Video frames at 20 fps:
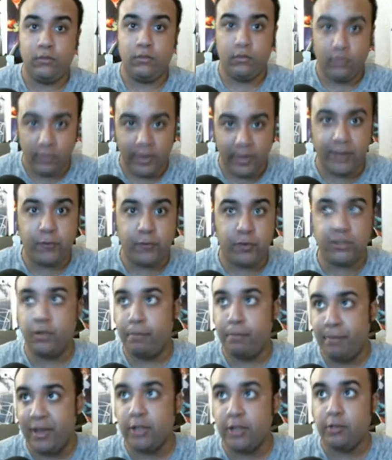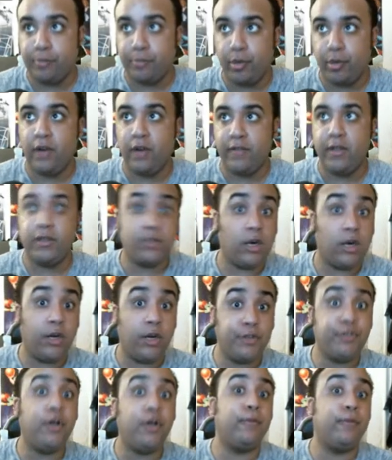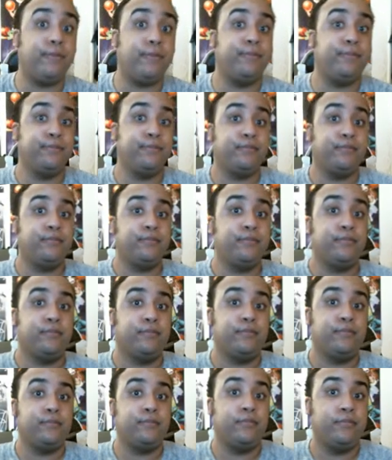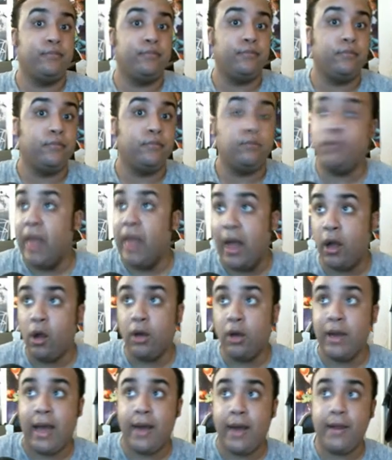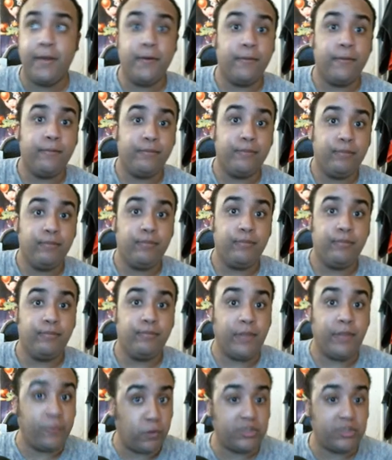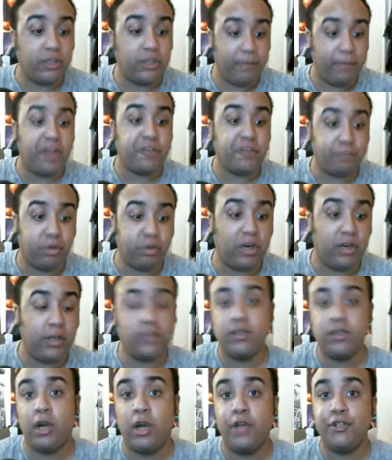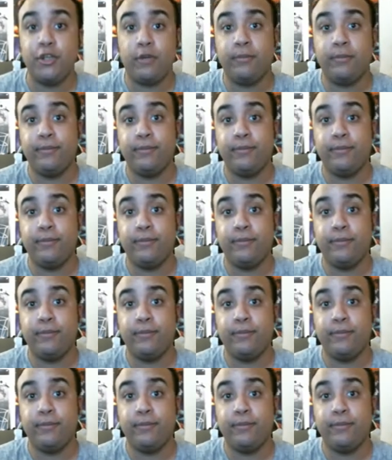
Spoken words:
This was the best part of the entire show. Not gonna lie to you. This was the best part of the entire show.